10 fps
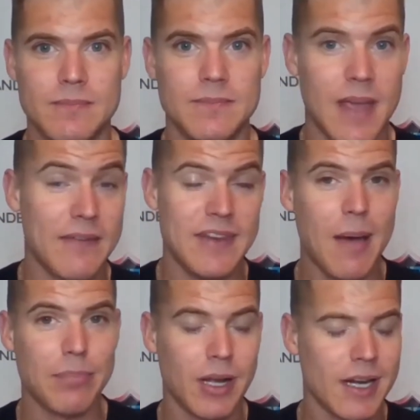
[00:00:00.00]
Have
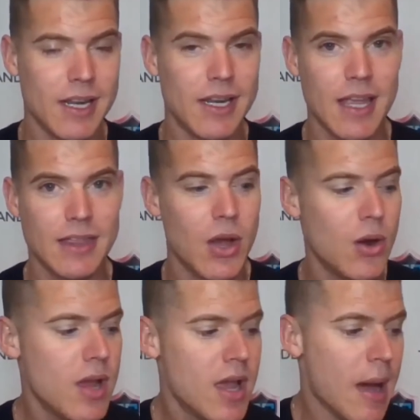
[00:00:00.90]
not plugged it in yet though.
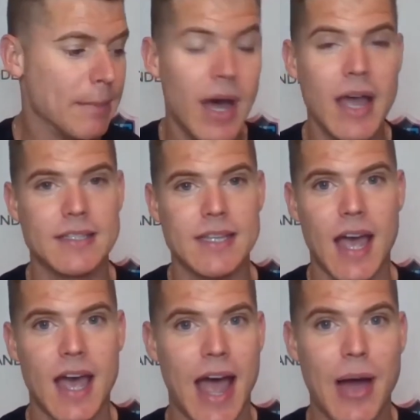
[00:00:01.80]
But
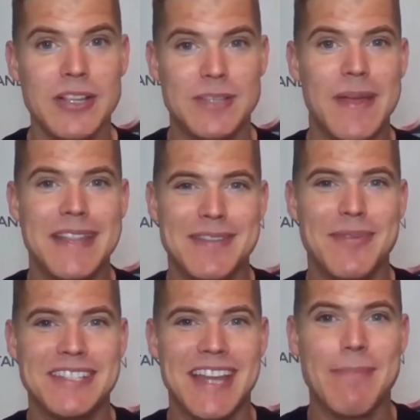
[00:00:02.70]
I would spend so
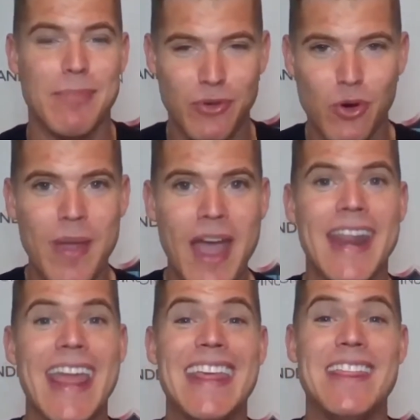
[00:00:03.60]
much time before bed
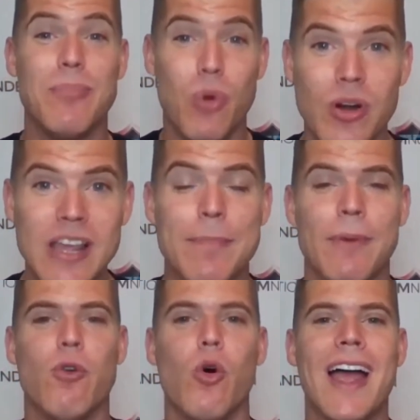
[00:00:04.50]
and in the morning
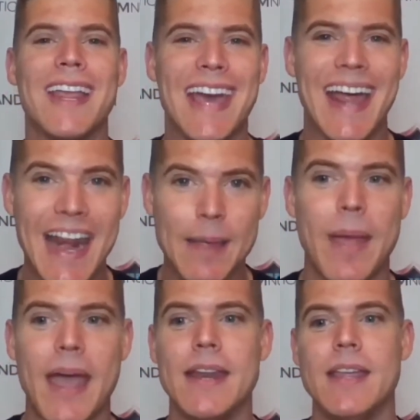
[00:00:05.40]
before I got out of
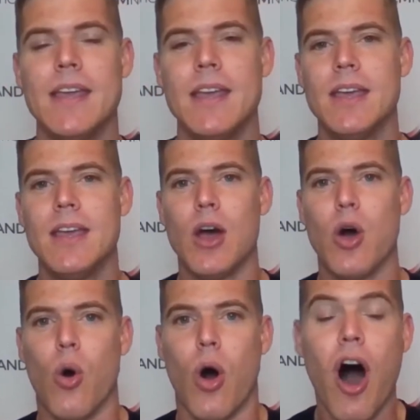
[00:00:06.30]
bed
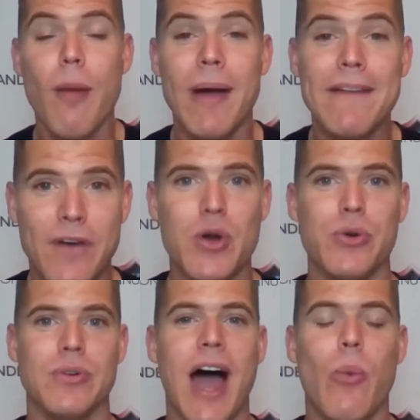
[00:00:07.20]
on my
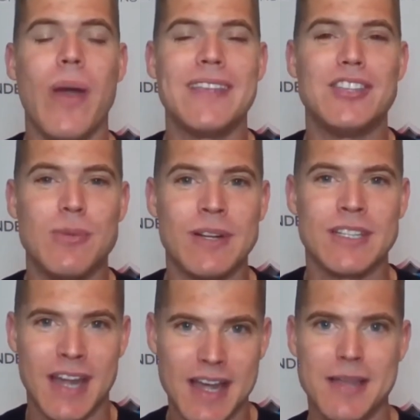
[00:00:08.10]
phone. I wasted so much
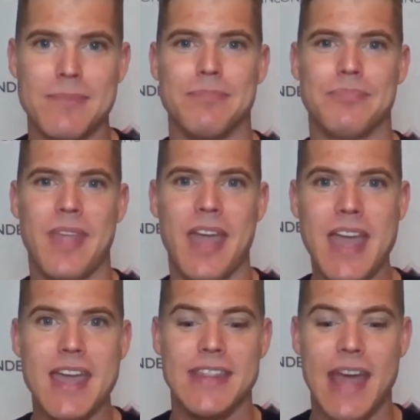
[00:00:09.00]
time,
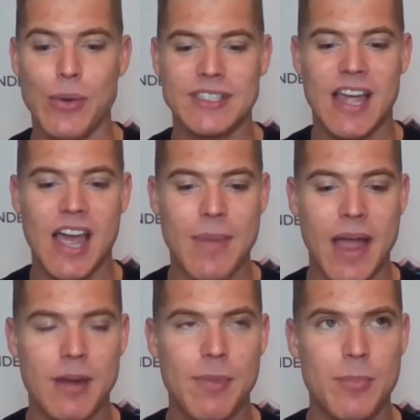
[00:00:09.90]
and that was time I
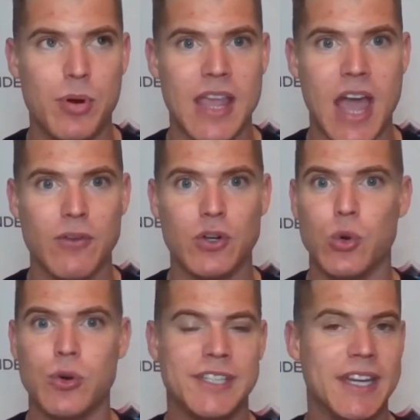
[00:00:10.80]
could be putting effort
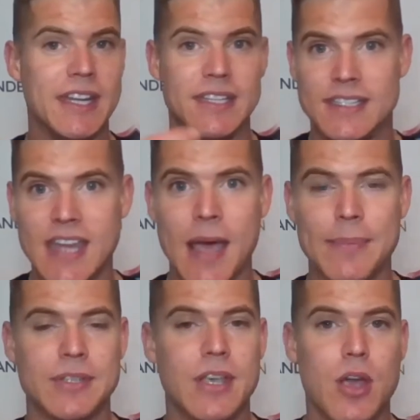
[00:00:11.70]
towards getting in
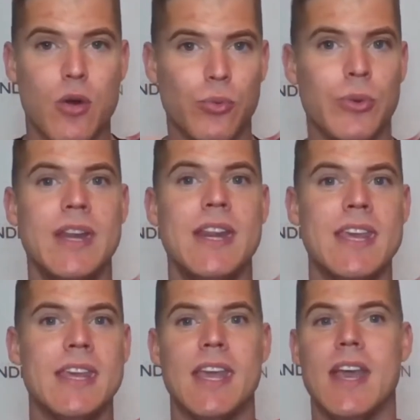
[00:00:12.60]
steps,
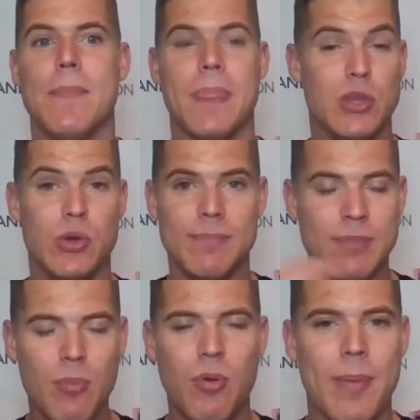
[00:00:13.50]
reading, doing
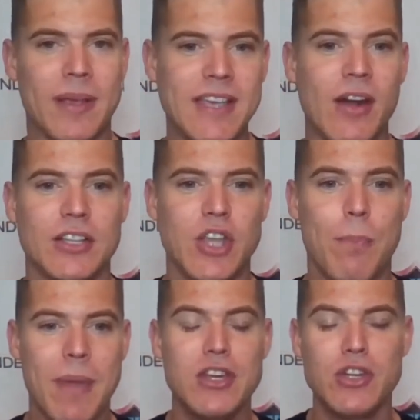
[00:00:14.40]
meal prep, etc. So
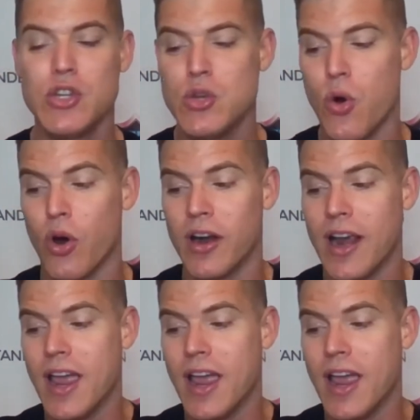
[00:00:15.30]
make sure you are,